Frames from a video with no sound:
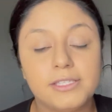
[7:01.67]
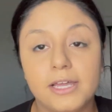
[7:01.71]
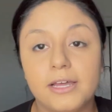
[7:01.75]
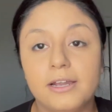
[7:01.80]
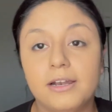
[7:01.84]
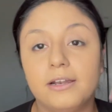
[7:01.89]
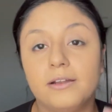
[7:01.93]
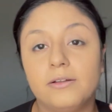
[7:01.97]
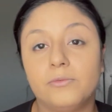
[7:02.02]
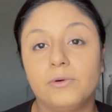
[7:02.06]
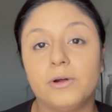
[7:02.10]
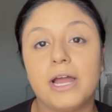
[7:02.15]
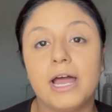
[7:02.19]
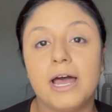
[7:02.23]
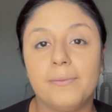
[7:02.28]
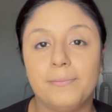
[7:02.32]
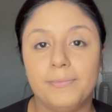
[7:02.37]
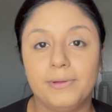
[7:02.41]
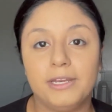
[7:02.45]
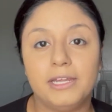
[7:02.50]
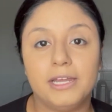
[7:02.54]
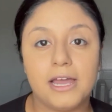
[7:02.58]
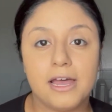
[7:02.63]
that were
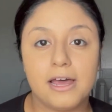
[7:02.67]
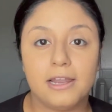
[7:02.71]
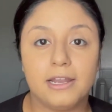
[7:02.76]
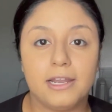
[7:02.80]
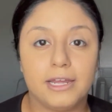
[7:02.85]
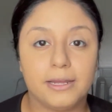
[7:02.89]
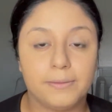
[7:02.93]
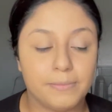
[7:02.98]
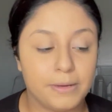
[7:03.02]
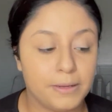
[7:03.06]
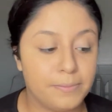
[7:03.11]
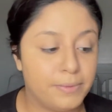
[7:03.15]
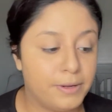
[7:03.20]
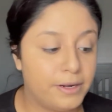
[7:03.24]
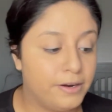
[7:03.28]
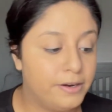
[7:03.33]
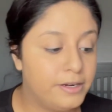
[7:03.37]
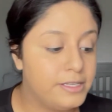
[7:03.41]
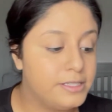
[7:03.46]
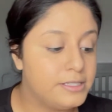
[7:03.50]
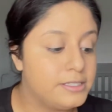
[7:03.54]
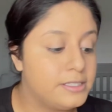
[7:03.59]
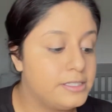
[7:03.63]
happening at like my
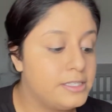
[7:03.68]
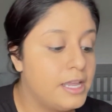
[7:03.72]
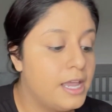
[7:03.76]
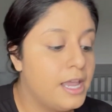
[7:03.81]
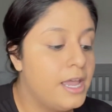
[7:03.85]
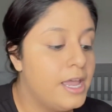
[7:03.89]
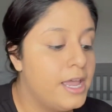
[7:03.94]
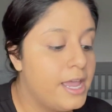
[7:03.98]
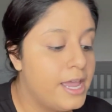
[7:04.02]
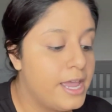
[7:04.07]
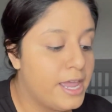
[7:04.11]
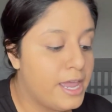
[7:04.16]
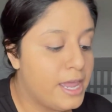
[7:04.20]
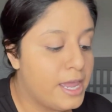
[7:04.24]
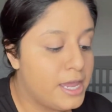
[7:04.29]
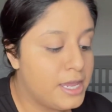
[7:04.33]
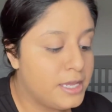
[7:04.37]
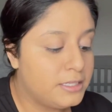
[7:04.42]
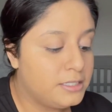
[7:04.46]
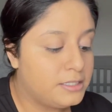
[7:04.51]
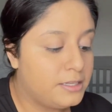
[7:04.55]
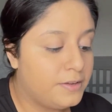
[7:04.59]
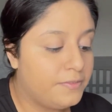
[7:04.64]
parents
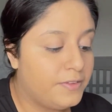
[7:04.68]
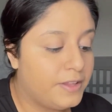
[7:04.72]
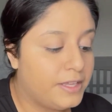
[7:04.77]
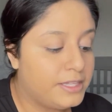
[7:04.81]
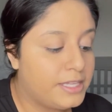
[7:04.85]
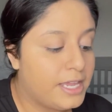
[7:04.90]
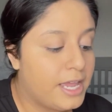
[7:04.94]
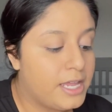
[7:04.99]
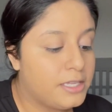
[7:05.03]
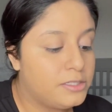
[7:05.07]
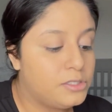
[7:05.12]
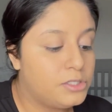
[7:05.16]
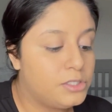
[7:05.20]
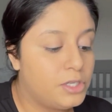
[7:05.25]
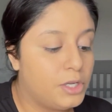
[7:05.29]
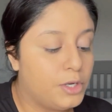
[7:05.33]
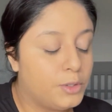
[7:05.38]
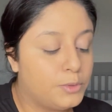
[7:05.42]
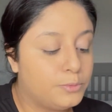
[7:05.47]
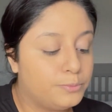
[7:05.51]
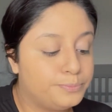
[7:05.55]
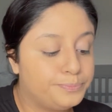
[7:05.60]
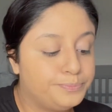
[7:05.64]
and stuff like that.
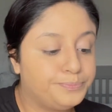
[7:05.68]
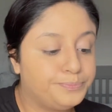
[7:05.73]
So